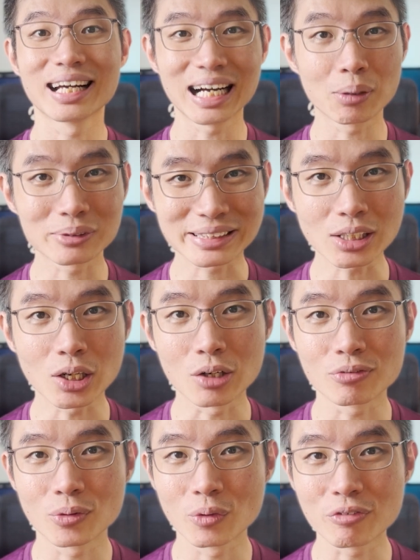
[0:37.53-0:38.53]
I will start
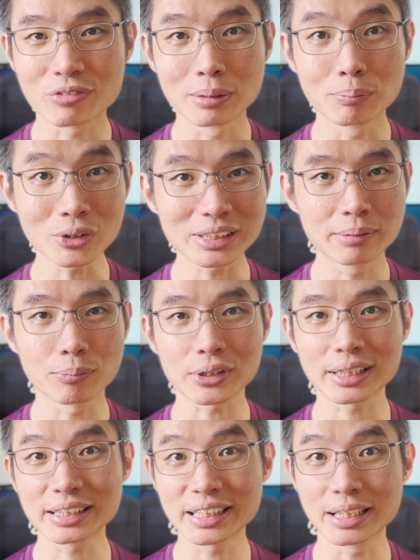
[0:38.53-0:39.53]
off with the most
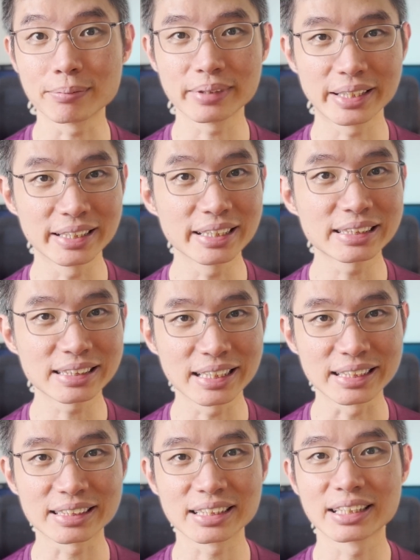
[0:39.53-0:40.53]
important tip in this
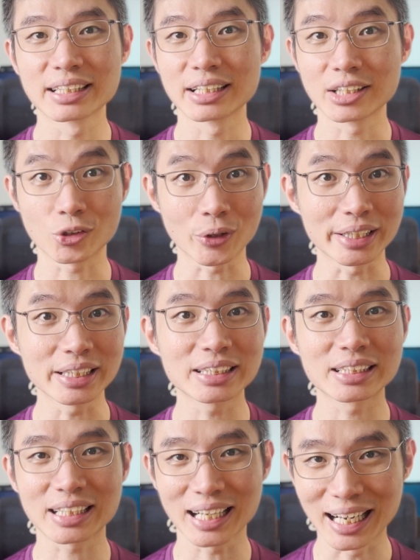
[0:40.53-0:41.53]
list,
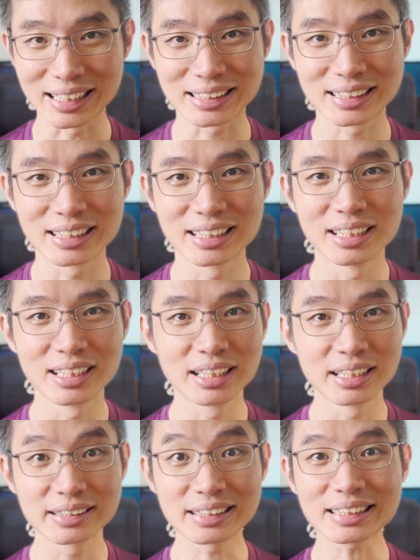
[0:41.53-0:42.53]
credit cards.
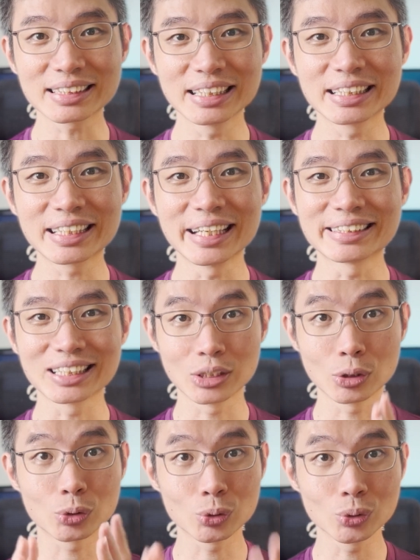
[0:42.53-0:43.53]
Just in case
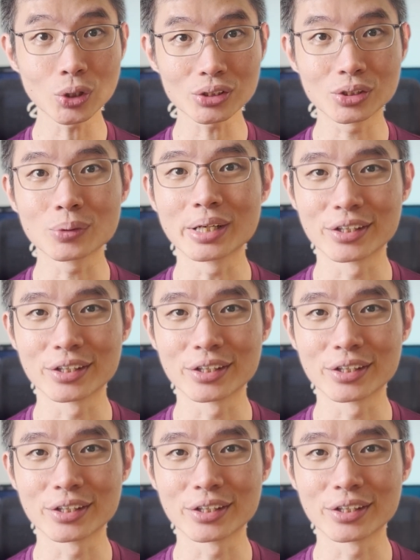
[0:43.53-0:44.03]
you do not know